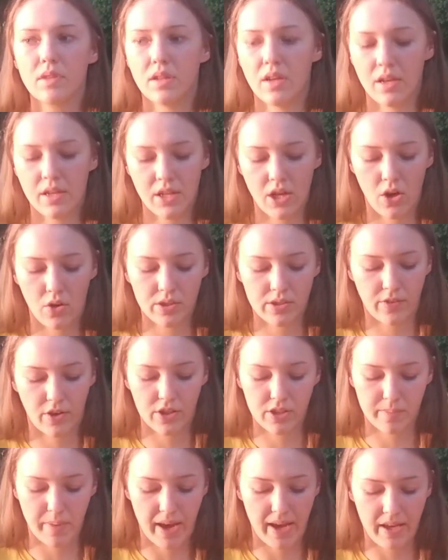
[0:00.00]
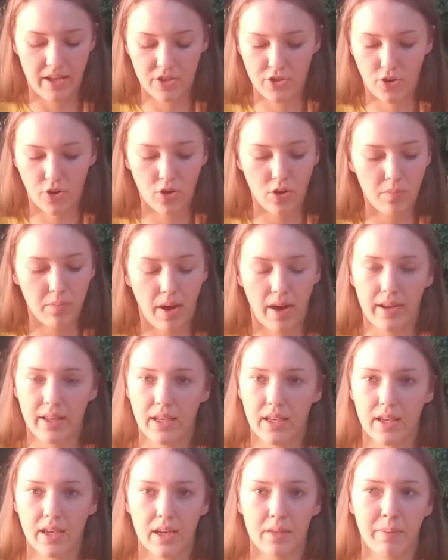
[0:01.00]
You know, as far as my internal
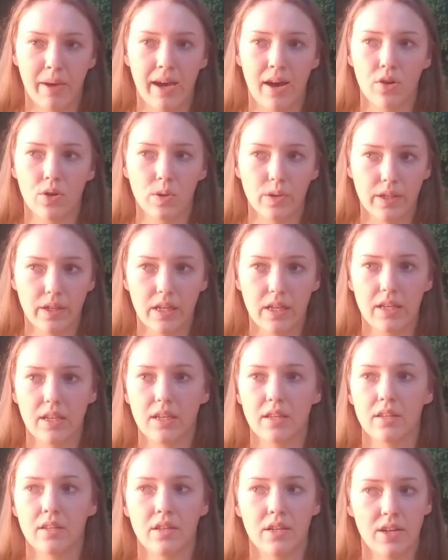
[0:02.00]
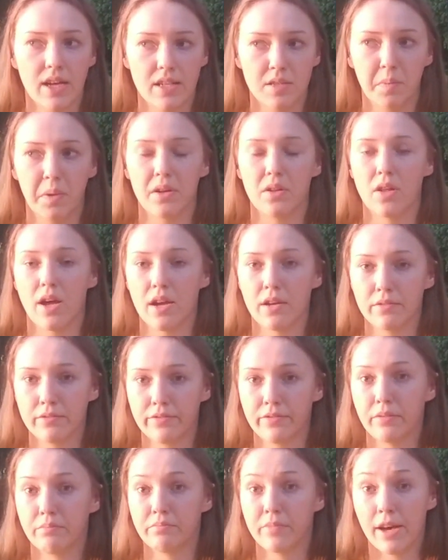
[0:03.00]
body and my alkalinity, there has been a lot
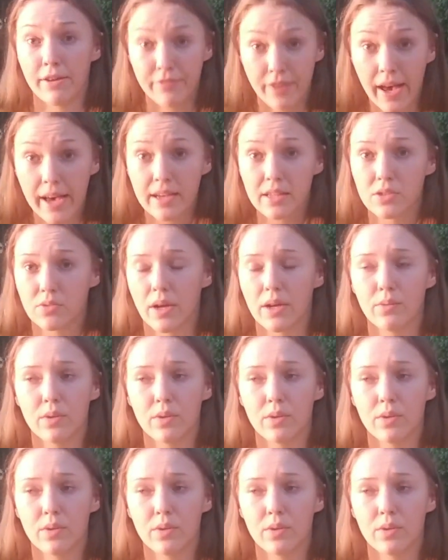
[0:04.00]
of effects, right?